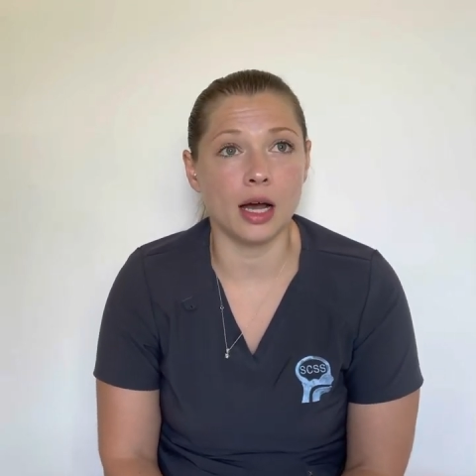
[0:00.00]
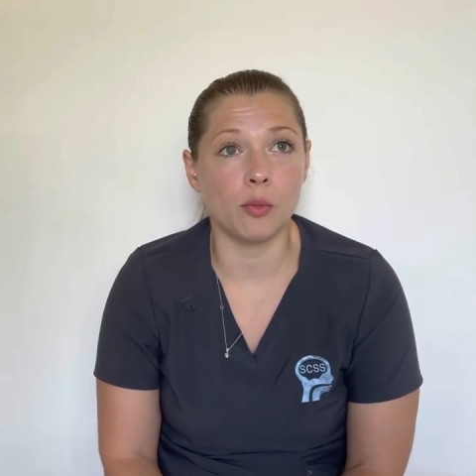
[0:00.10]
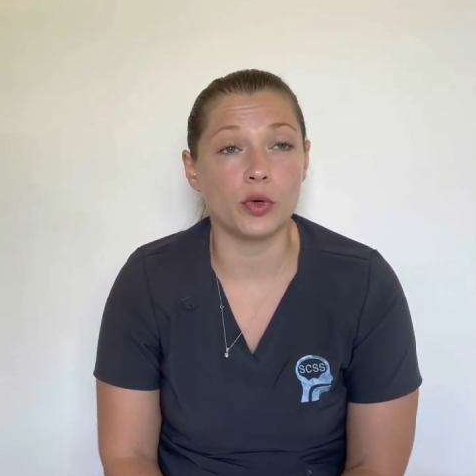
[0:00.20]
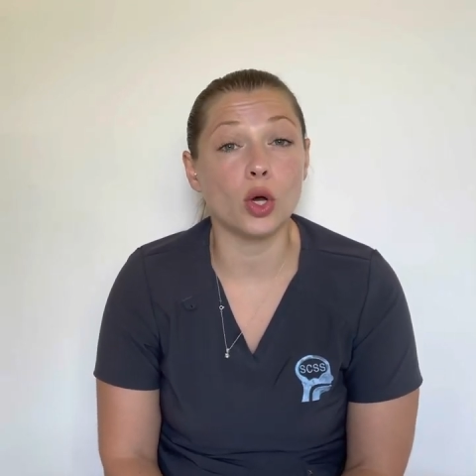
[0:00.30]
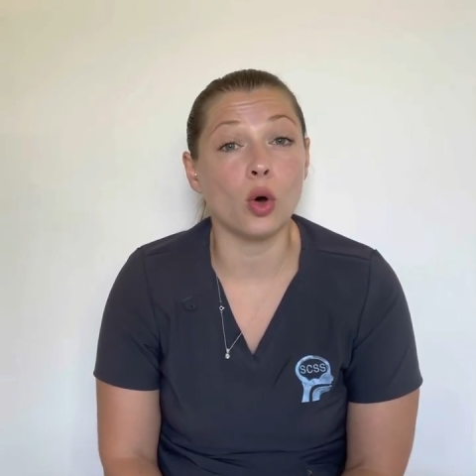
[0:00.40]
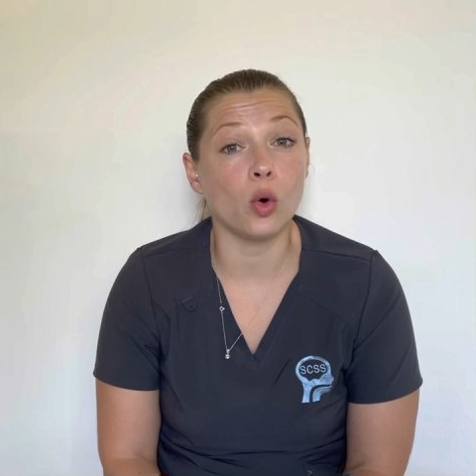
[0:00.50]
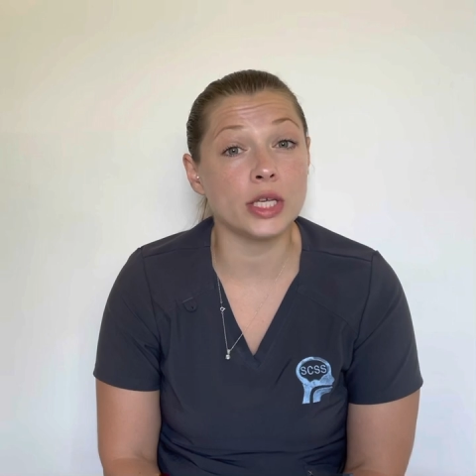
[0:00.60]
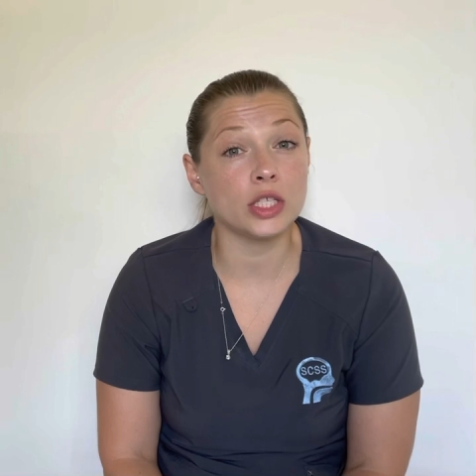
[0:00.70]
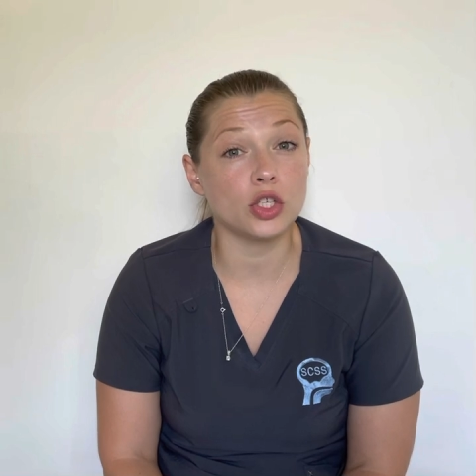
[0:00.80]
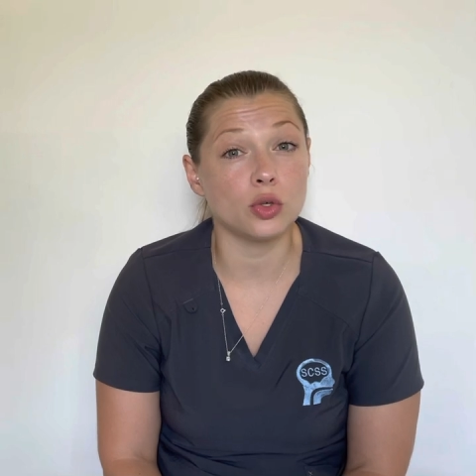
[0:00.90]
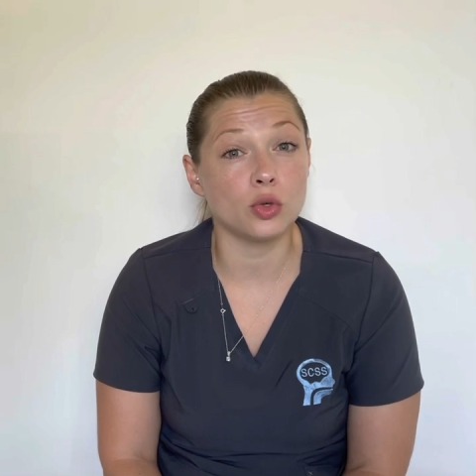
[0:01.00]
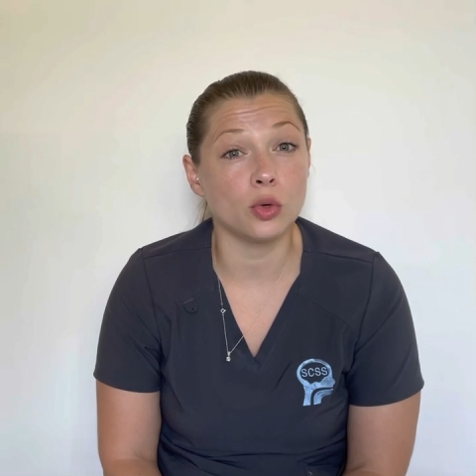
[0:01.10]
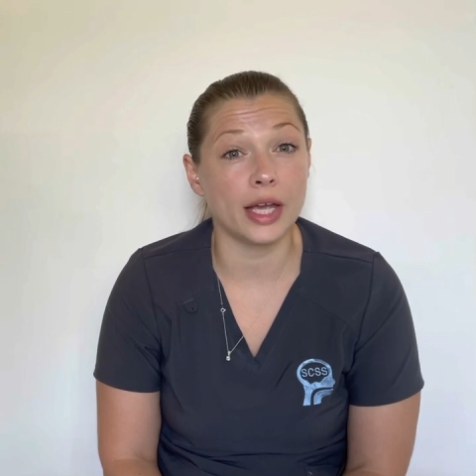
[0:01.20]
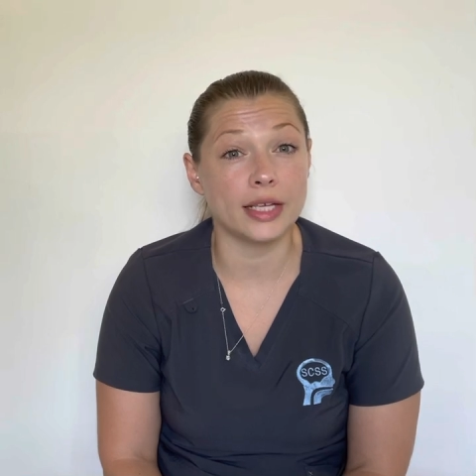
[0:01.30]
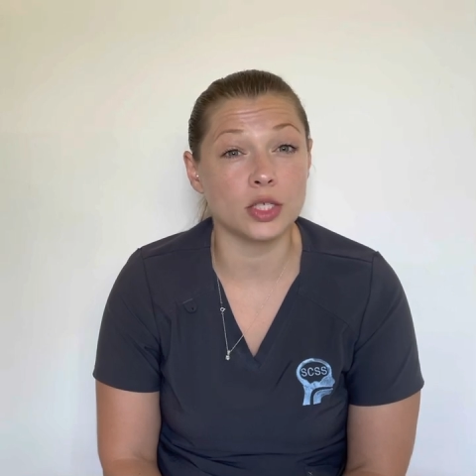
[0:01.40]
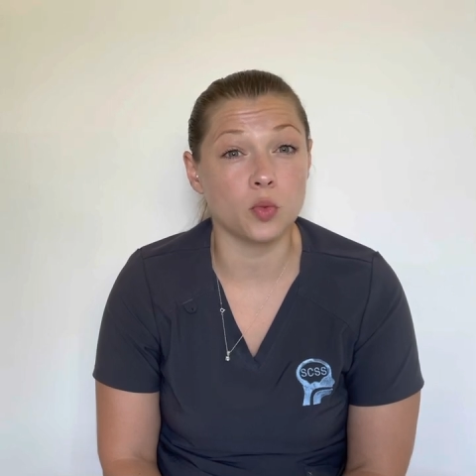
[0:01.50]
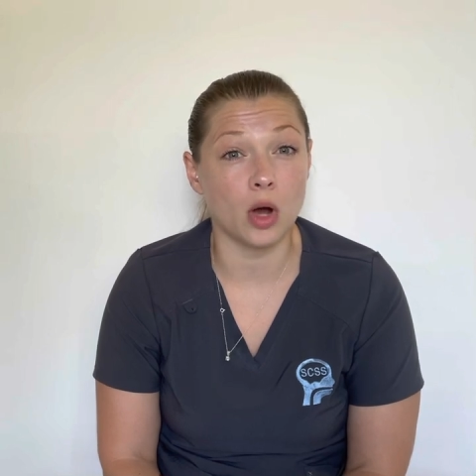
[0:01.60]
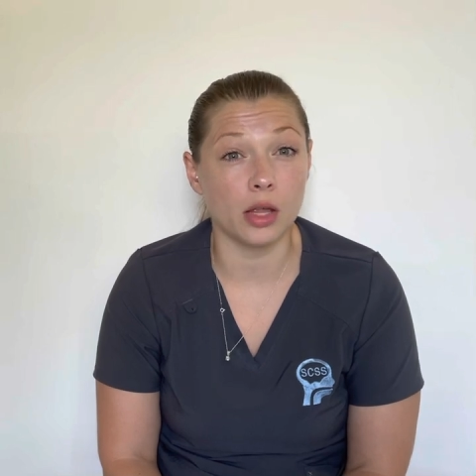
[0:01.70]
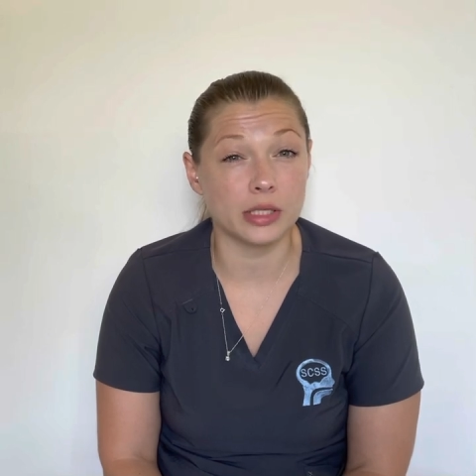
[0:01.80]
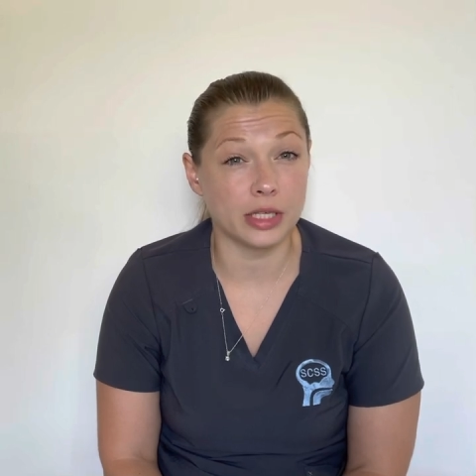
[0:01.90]
We always do a
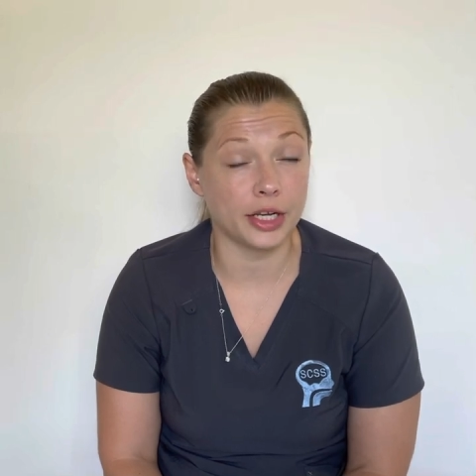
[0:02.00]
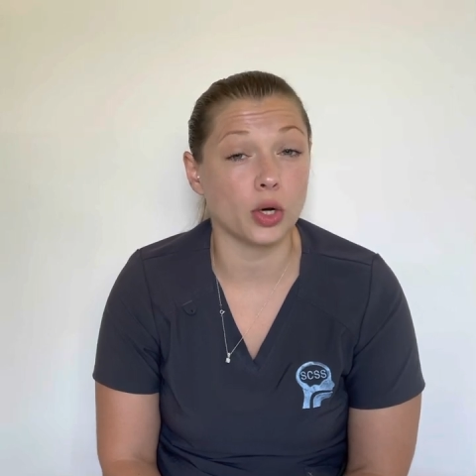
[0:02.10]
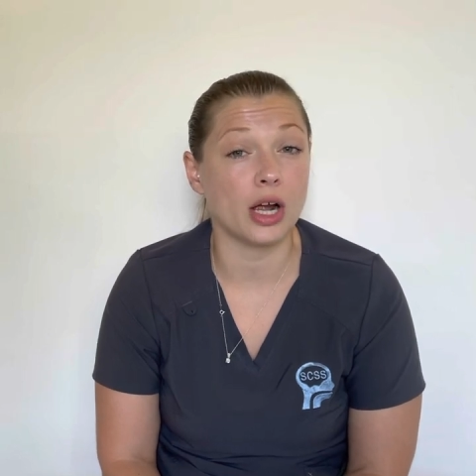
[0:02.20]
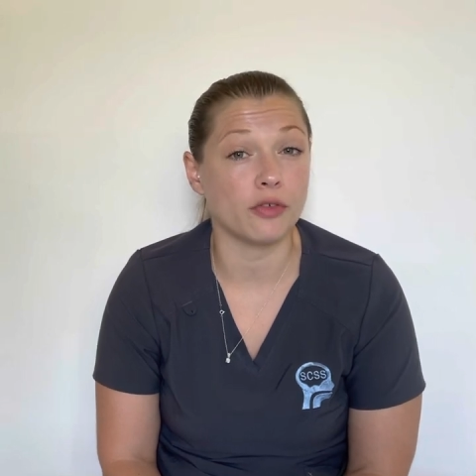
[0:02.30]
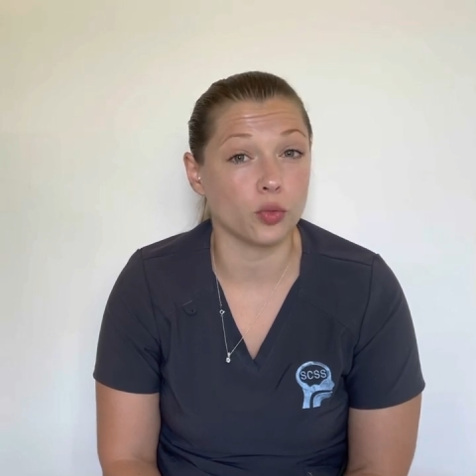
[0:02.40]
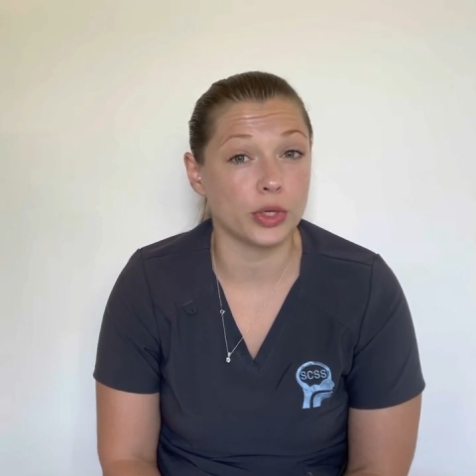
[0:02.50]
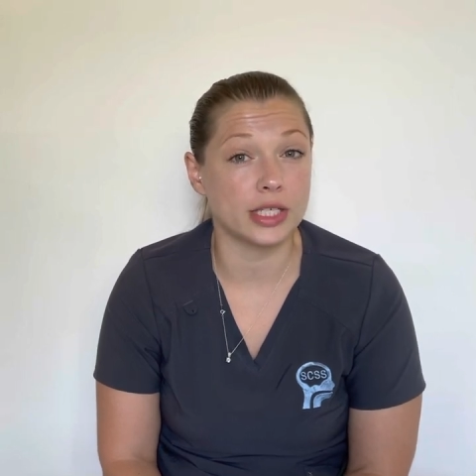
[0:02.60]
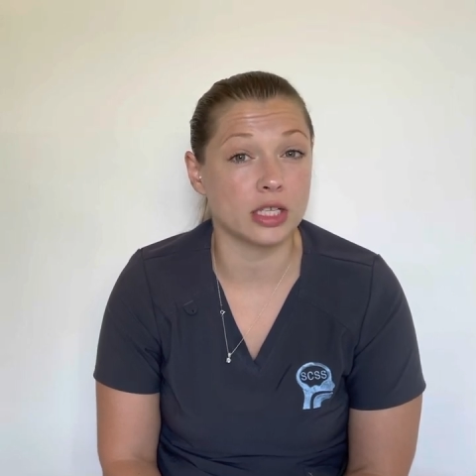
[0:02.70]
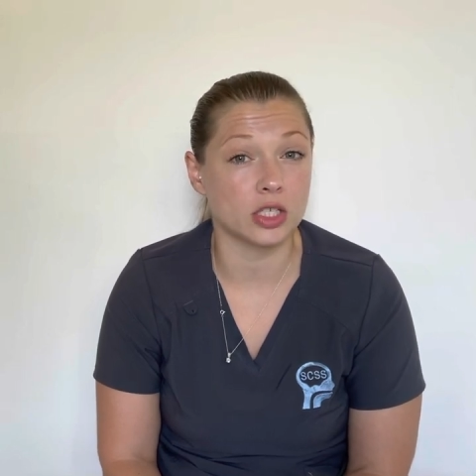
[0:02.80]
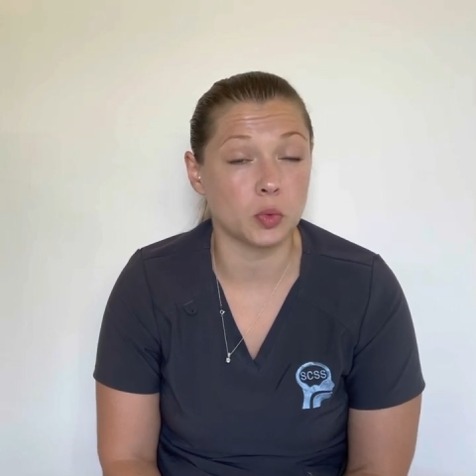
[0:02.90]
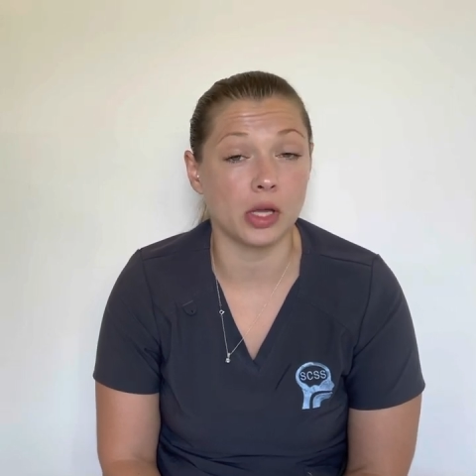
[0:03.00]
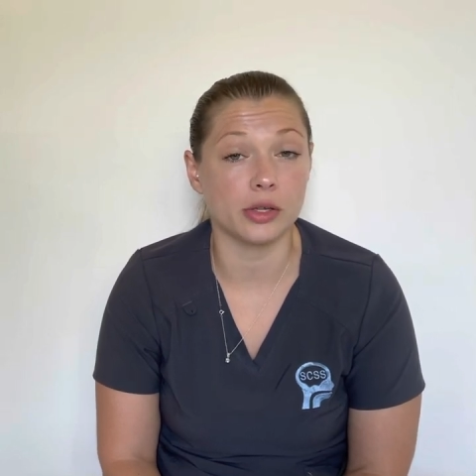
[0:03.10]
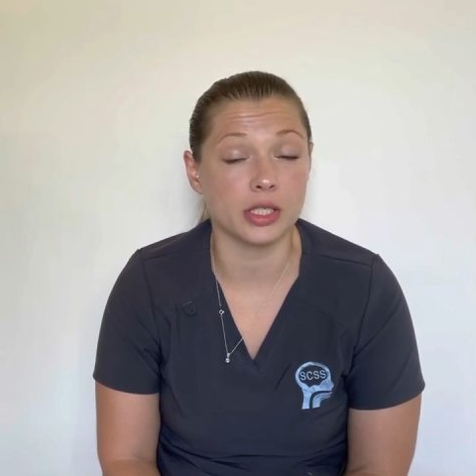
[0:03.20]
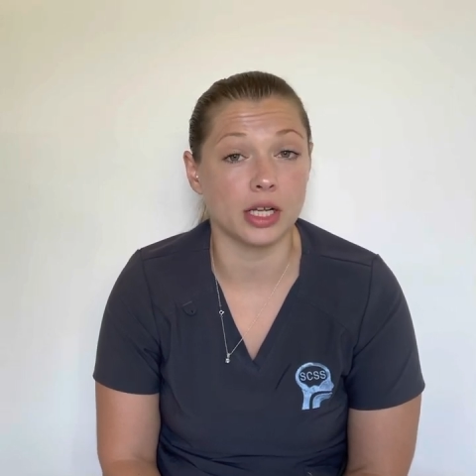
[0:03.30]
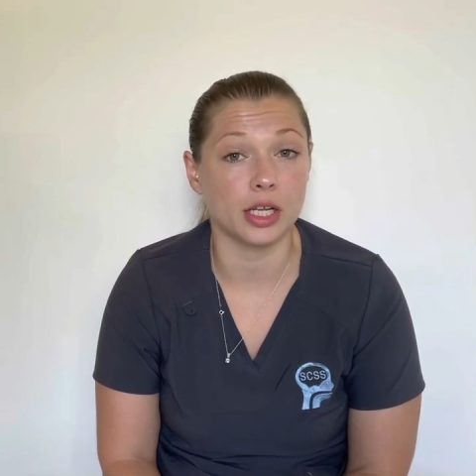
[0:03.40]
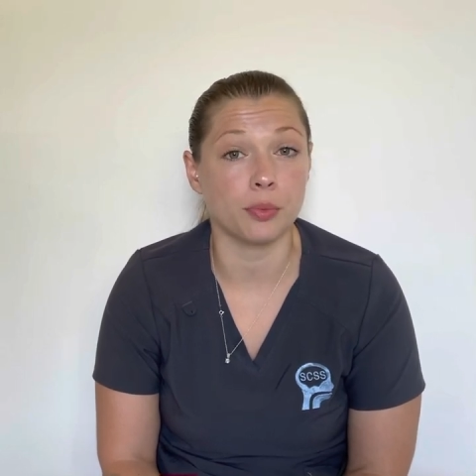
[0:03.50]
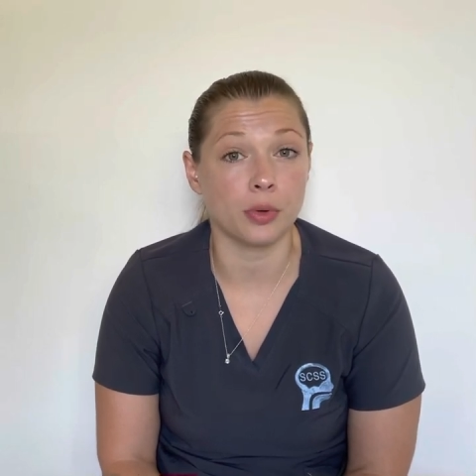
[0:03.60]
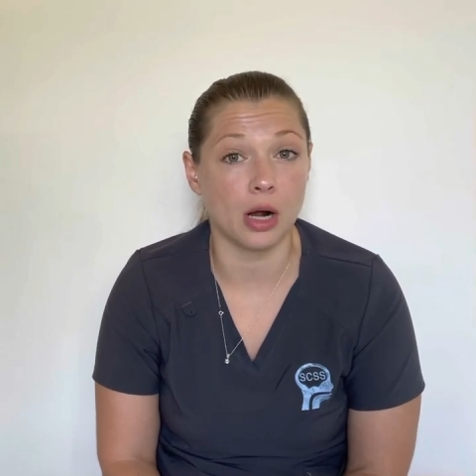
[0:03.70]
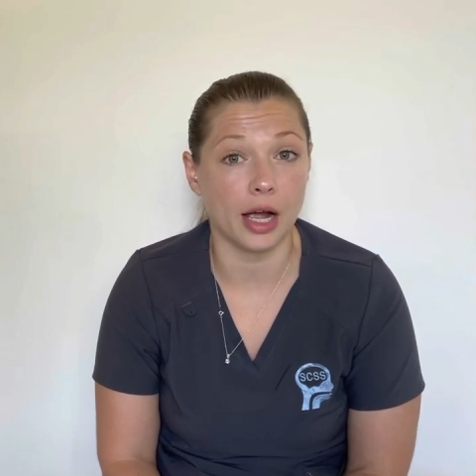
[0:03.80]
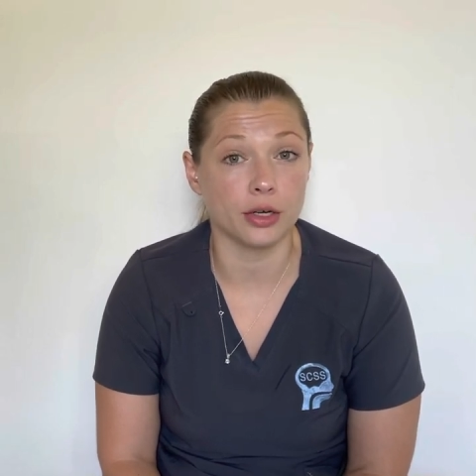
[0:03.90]
swallow study or have a recent swallow study
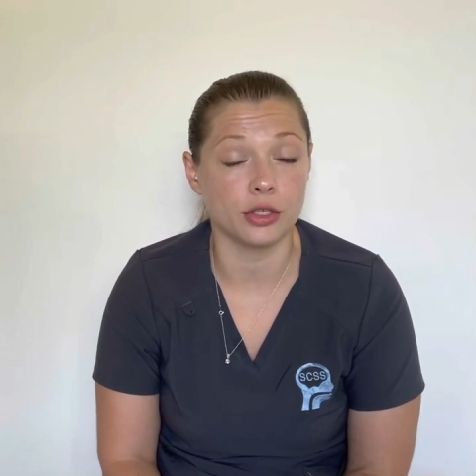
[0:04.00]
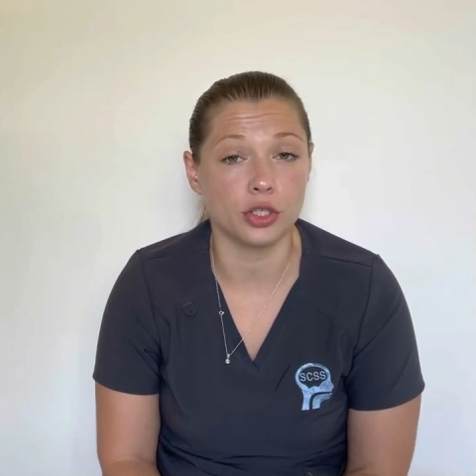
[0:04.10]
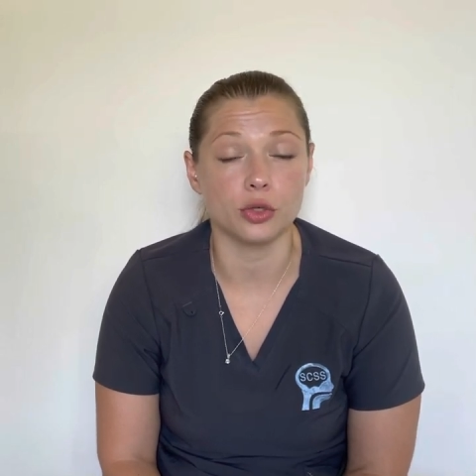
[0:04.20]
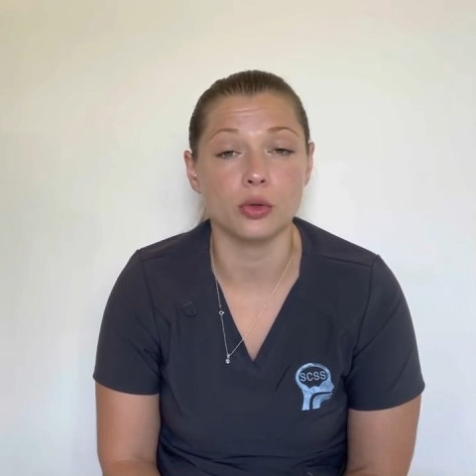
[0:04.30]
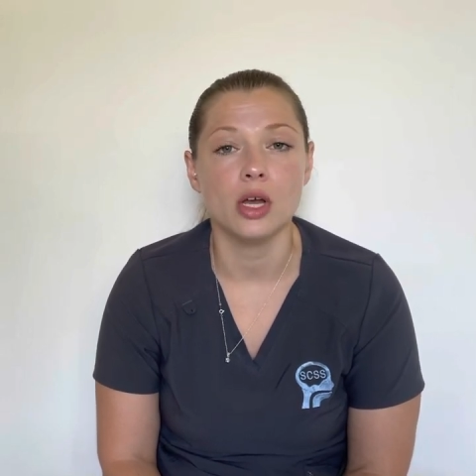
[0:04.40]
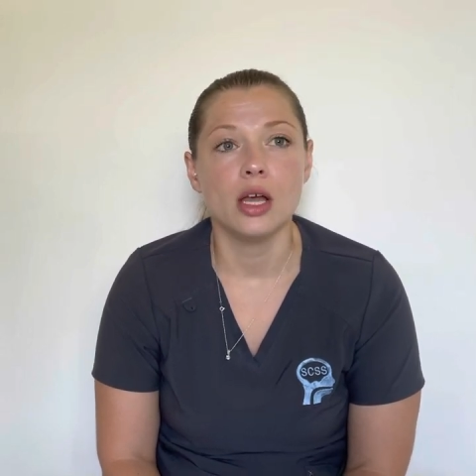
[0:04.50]
prior to.